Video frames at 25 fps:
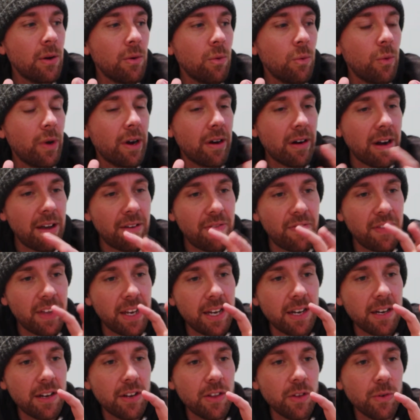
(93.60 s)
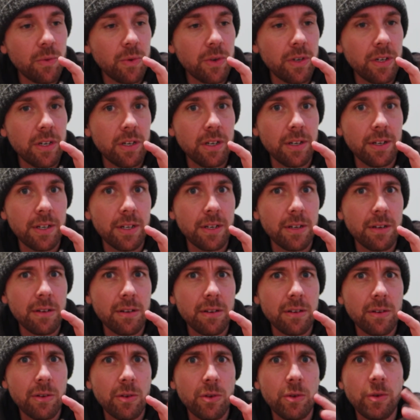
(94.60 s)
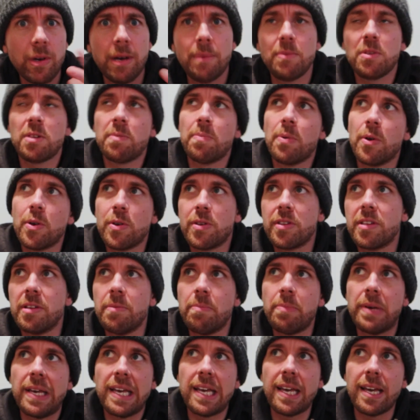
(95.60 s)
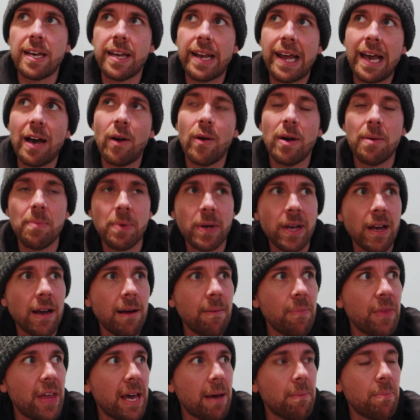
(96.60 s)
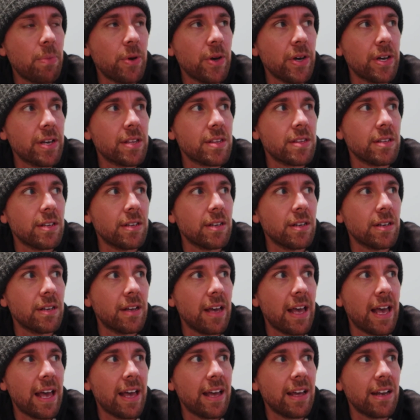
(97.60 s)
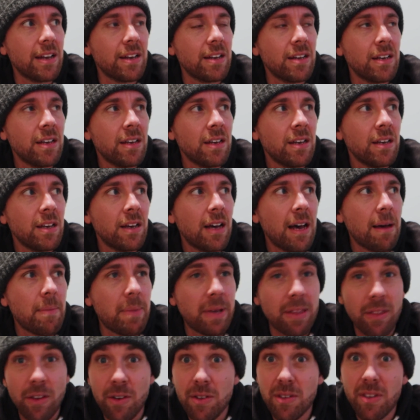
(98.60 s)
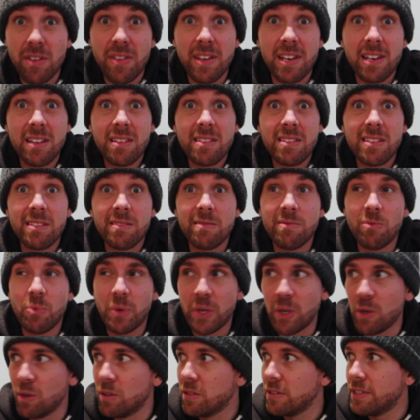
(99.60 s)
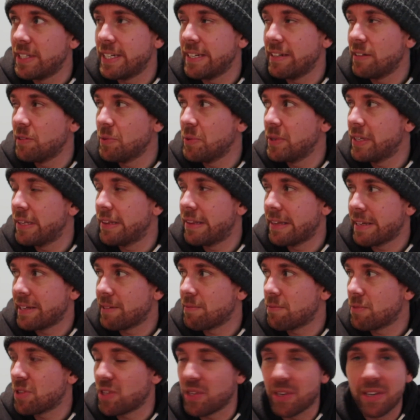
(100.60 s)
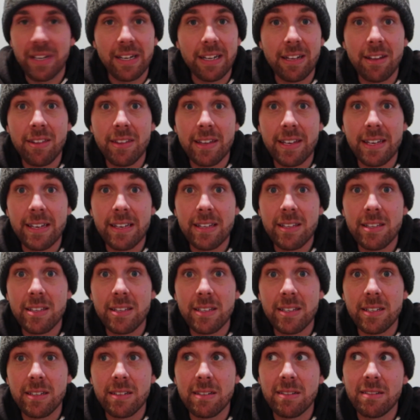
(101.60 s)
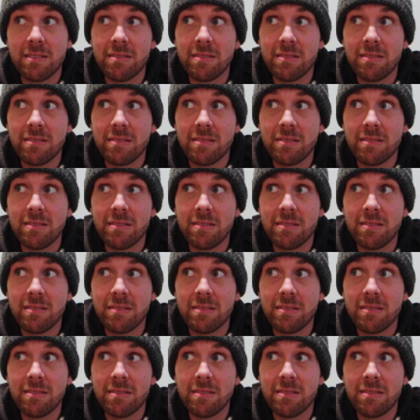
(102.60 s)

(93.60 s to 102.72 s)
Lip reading: where I fit into the world and who I'm supposed to be and how I become that person. And I mean, those are things that we all deal with. They're certainly things that